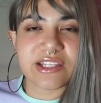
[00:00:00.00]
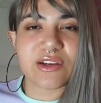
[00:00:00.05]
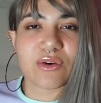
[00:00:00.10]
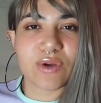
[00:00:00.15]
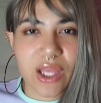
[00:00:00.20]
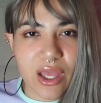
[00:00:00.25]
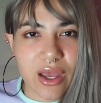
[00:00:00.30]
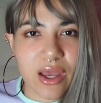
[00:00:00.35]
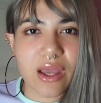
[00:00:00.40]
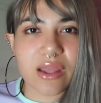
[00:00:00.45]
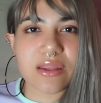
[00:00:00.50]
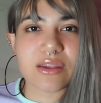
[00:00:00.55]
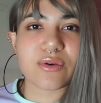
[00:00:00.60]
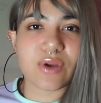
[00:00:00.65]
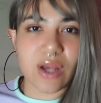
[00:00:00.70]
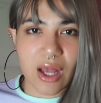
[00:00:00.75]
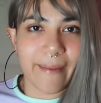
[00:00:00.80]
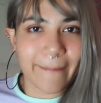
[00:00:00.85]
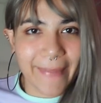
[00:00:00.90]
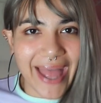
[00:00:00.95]
is okay to
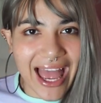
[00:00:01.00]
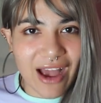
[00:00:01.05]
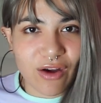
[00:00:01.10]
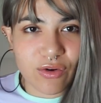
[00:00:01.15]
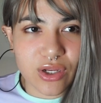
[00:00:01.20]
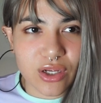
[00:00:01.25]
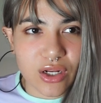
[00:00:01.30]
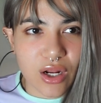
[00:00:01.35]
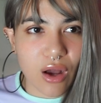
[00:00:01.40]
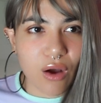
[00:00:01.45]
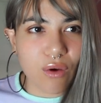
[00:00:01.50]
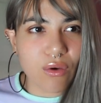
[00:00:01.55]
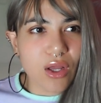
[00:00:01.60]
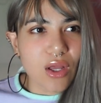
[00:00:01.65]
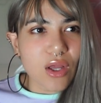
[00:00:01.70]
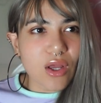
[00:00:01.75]
come out. You know,